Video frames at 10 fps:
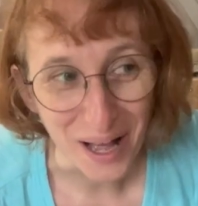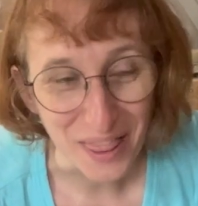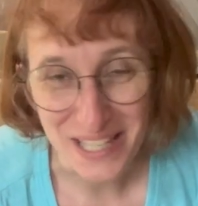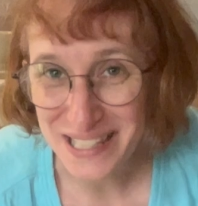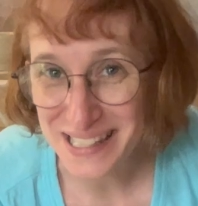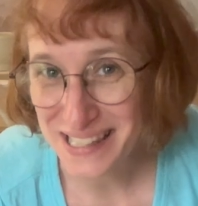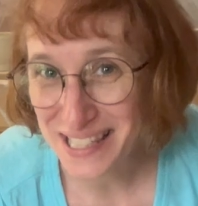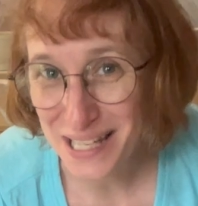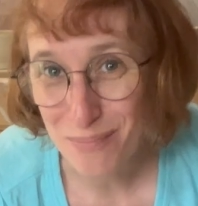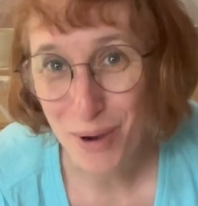This is
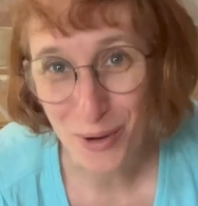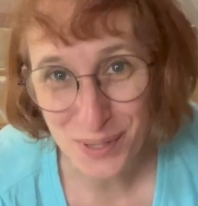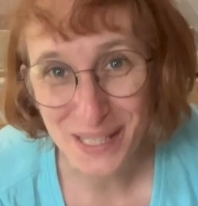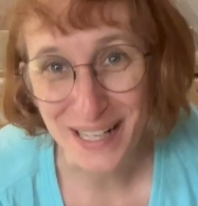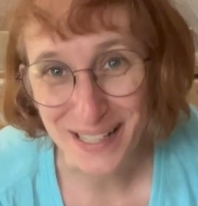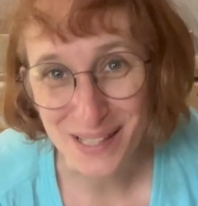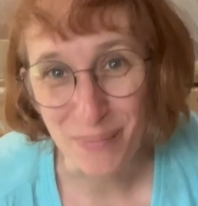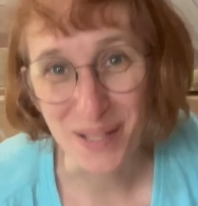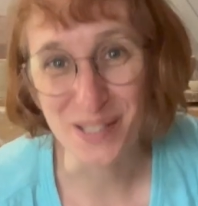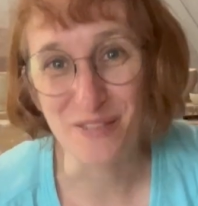the most
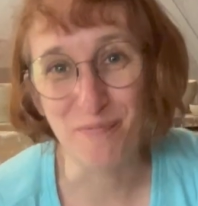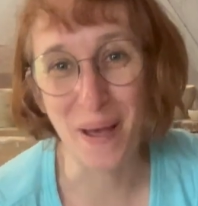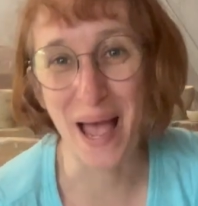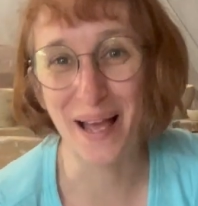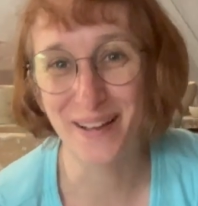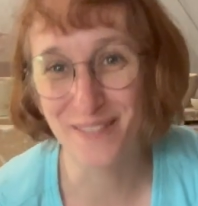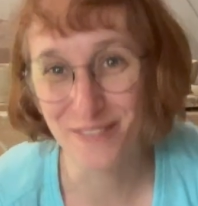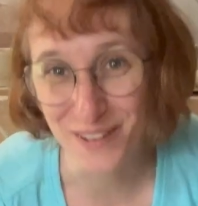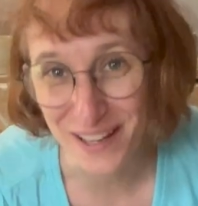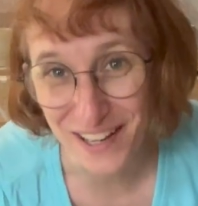expensive bag
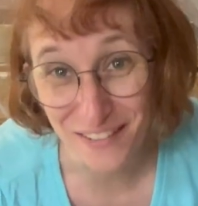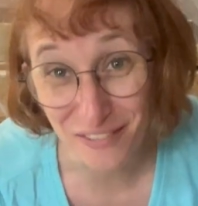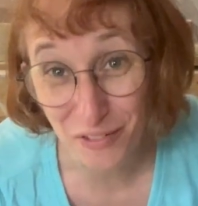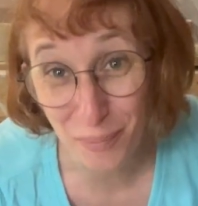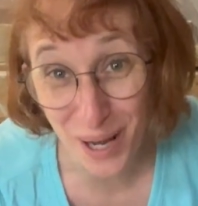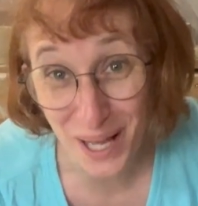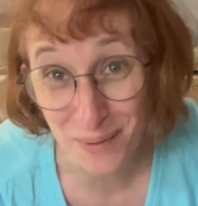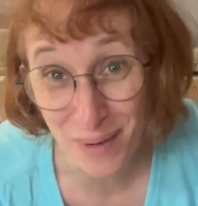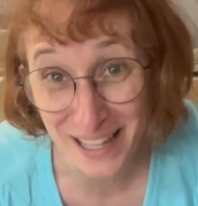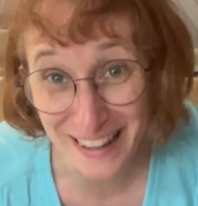of clay I've ever bought
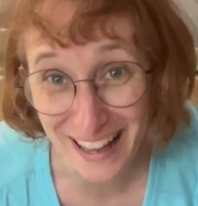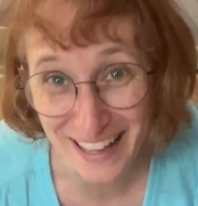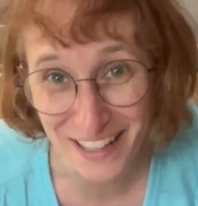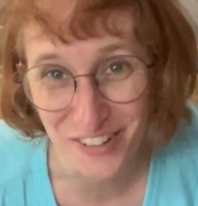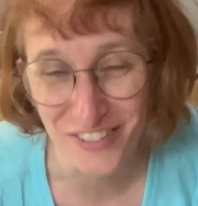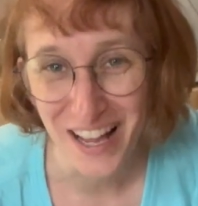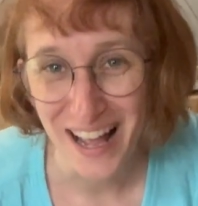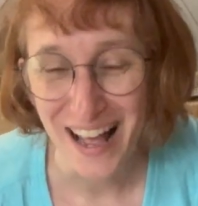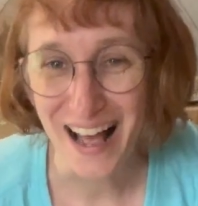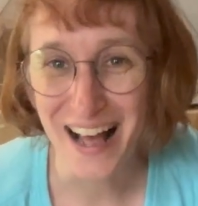in my life.
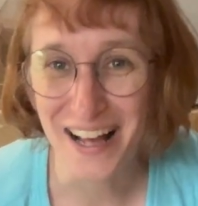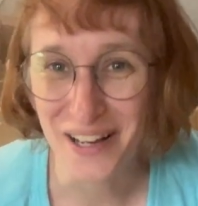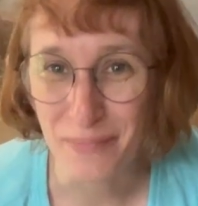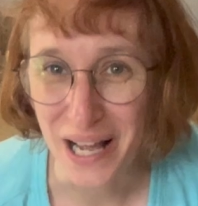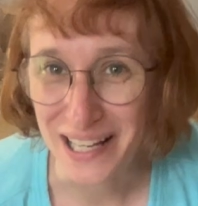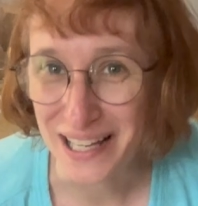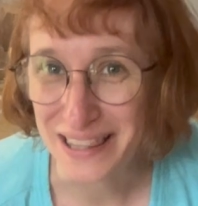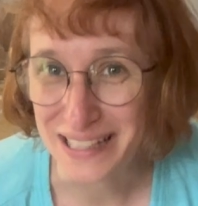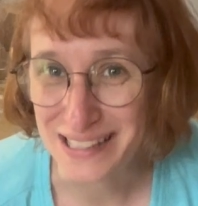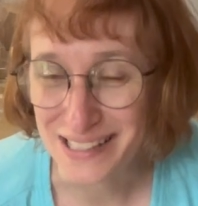I
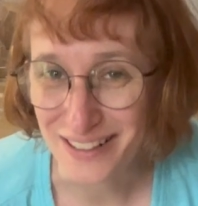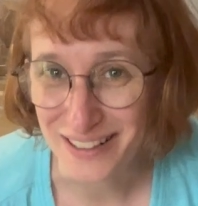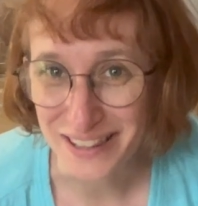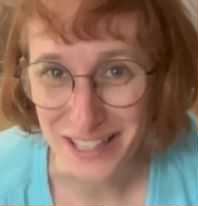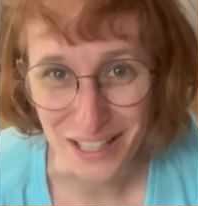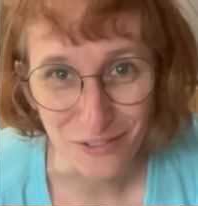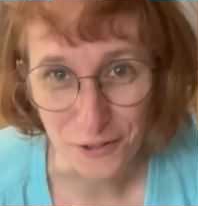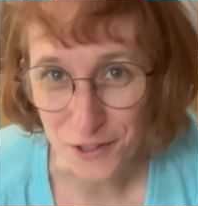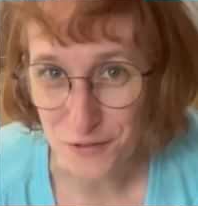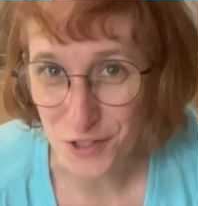got this on the
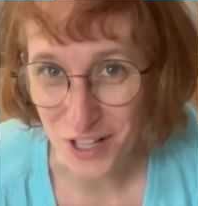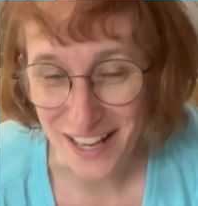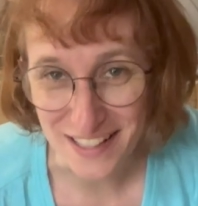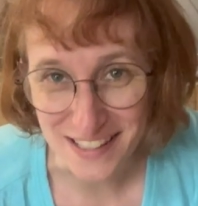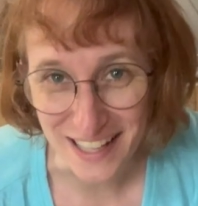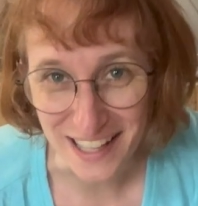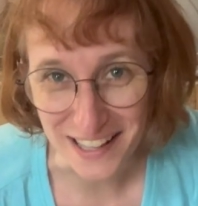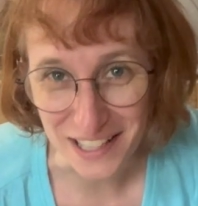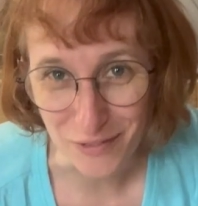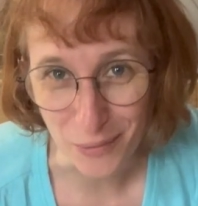4th of July sale,
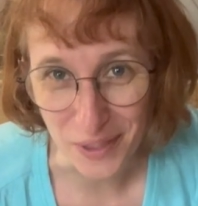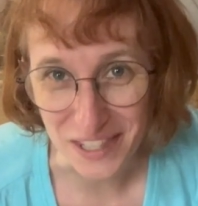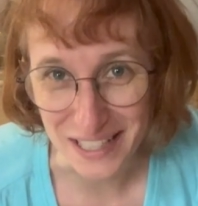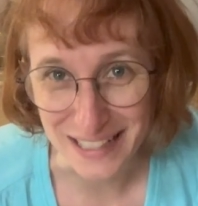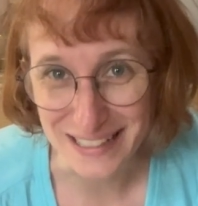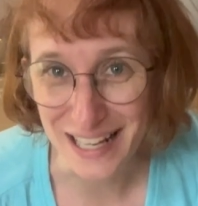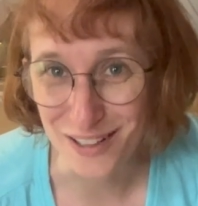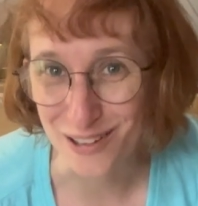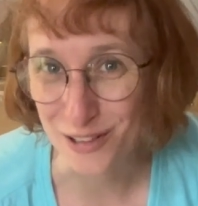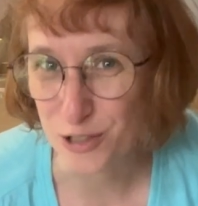and even with the
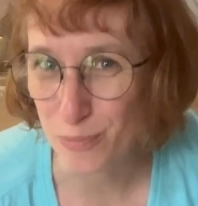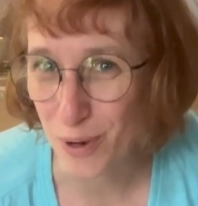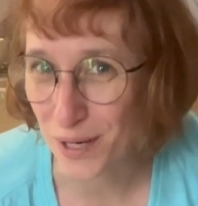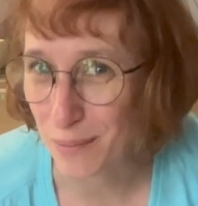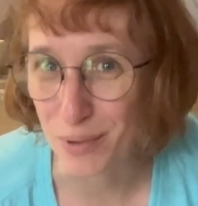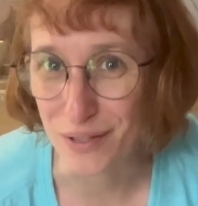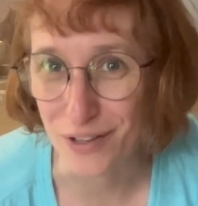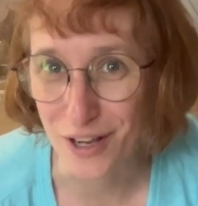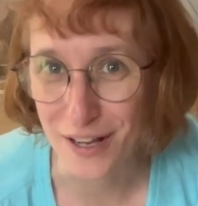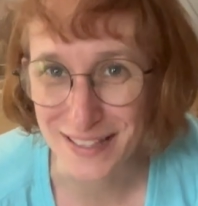$10 coupon, I believe
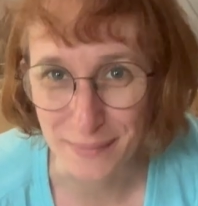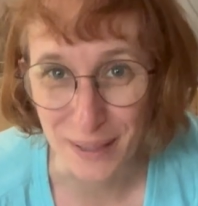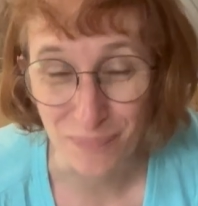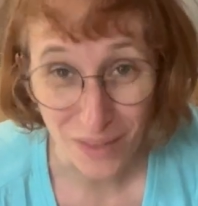it cost me